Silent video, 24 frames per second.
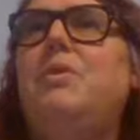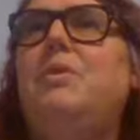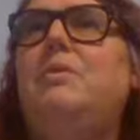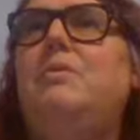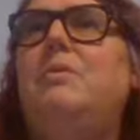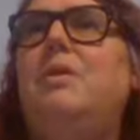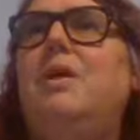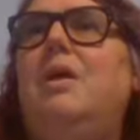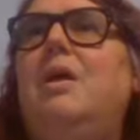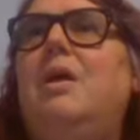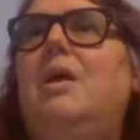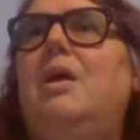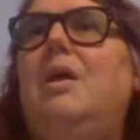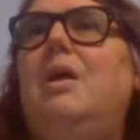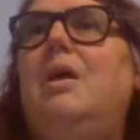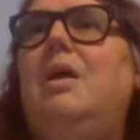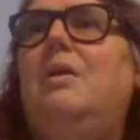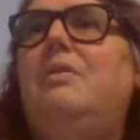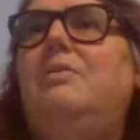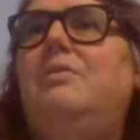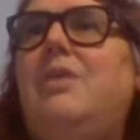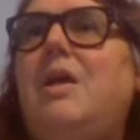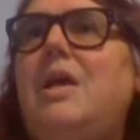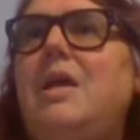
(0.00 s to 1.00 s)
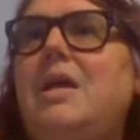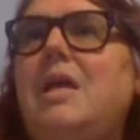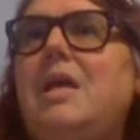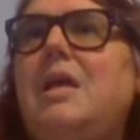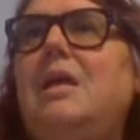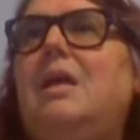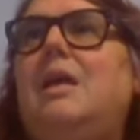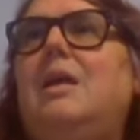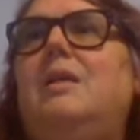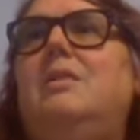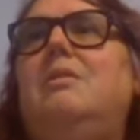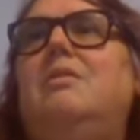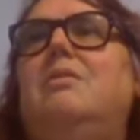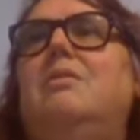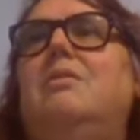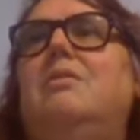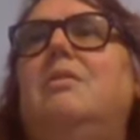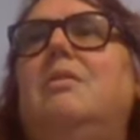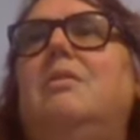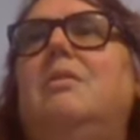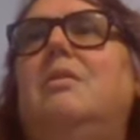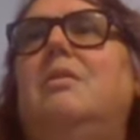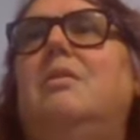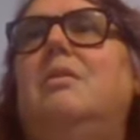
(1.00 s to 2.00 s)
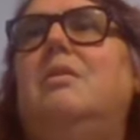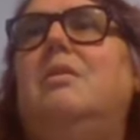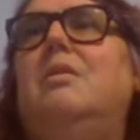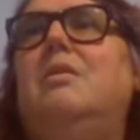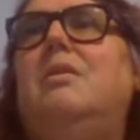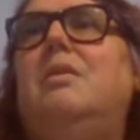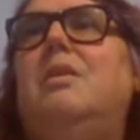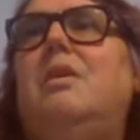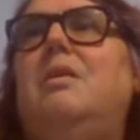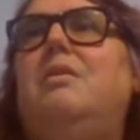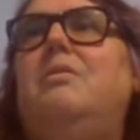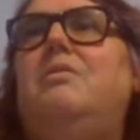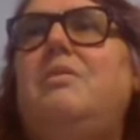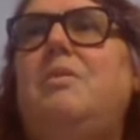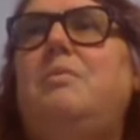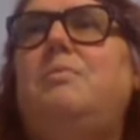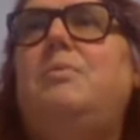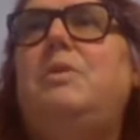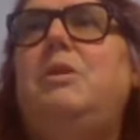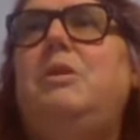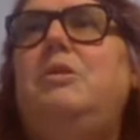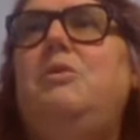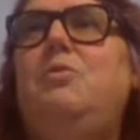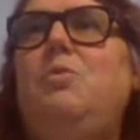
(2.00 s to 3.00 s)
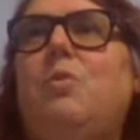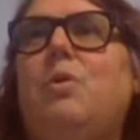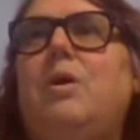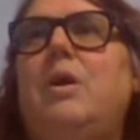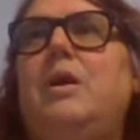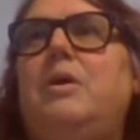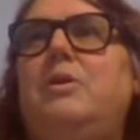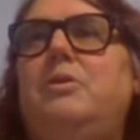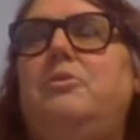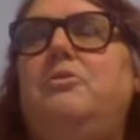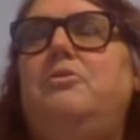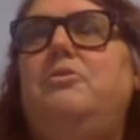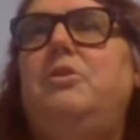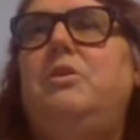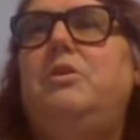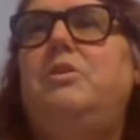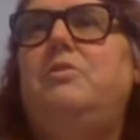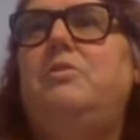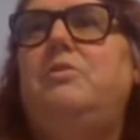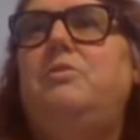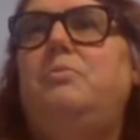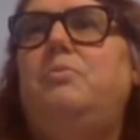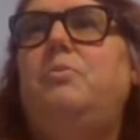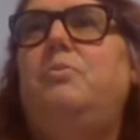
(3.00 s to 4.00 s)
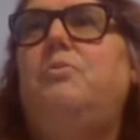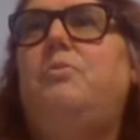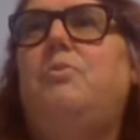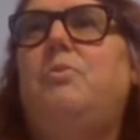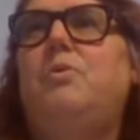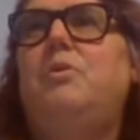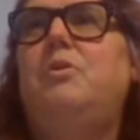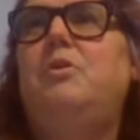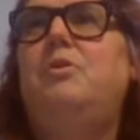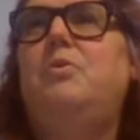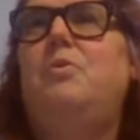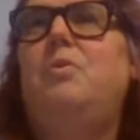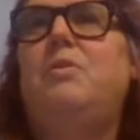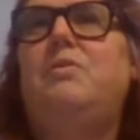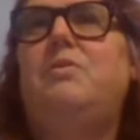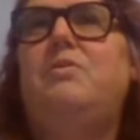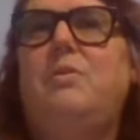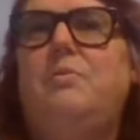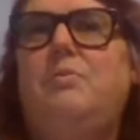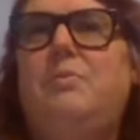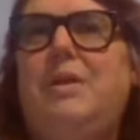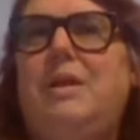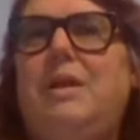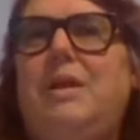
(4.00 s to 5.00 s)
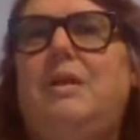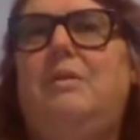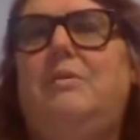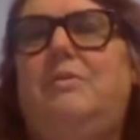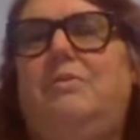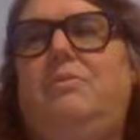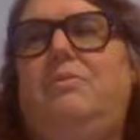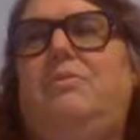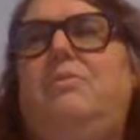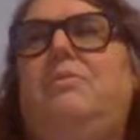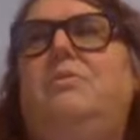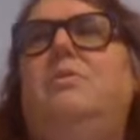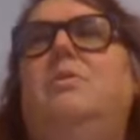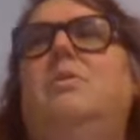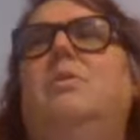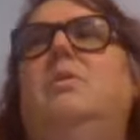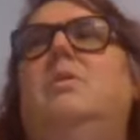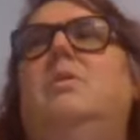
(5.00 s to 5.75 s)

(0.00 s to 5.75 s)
it taking in accepting your energies before you accept its.